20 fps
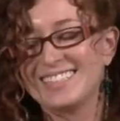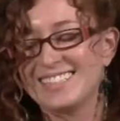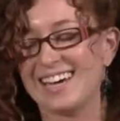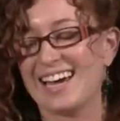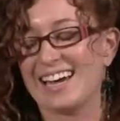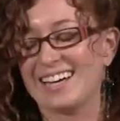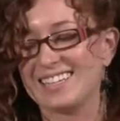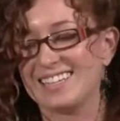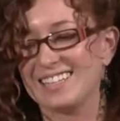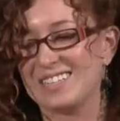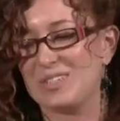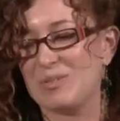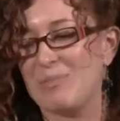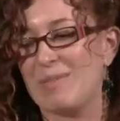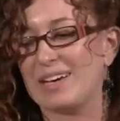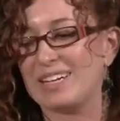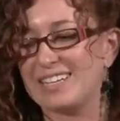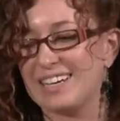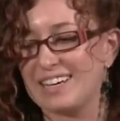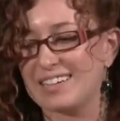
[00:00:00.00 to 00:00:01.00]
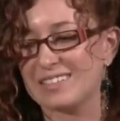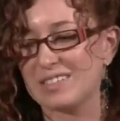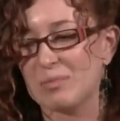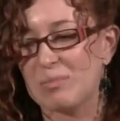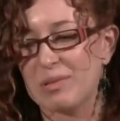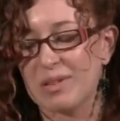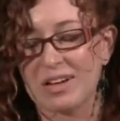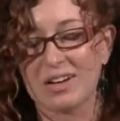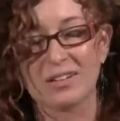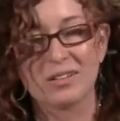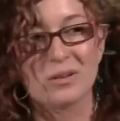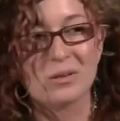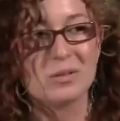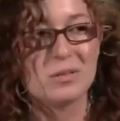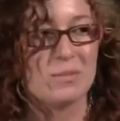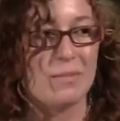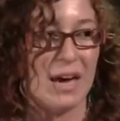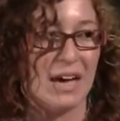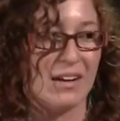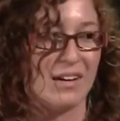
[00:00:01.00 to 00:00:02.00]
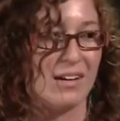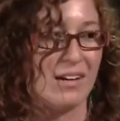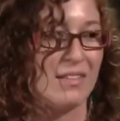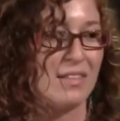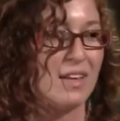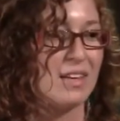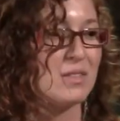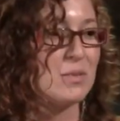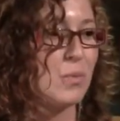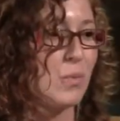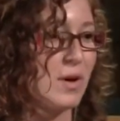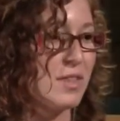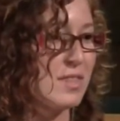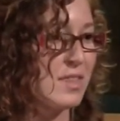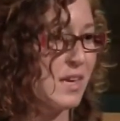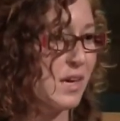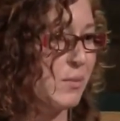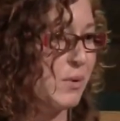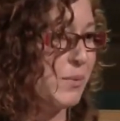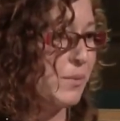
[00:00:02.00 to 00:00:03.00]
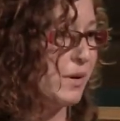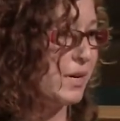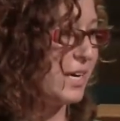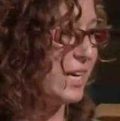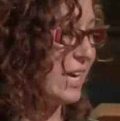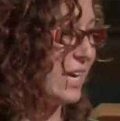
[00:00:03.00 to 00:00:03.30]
Tacked it to my desk. Plug loads matter, and that's one thing we want